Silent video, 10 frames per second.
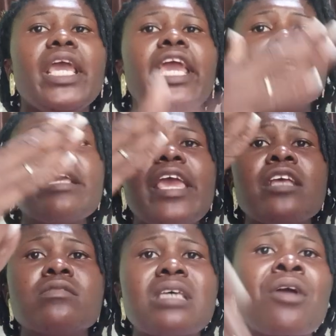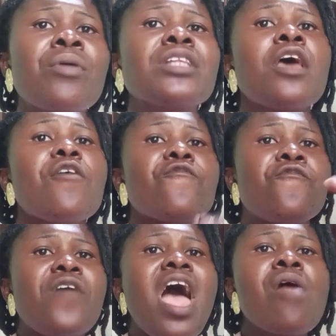It integrates
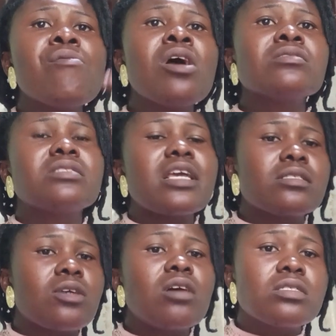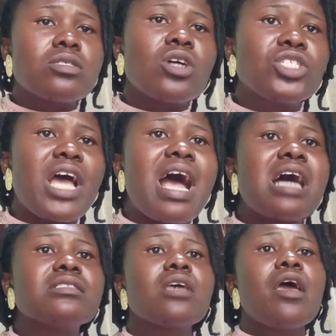various sectors such
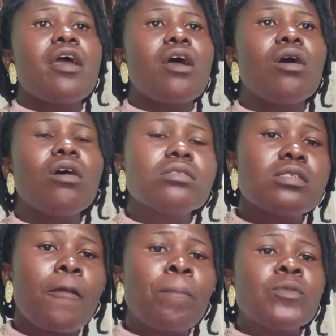as health,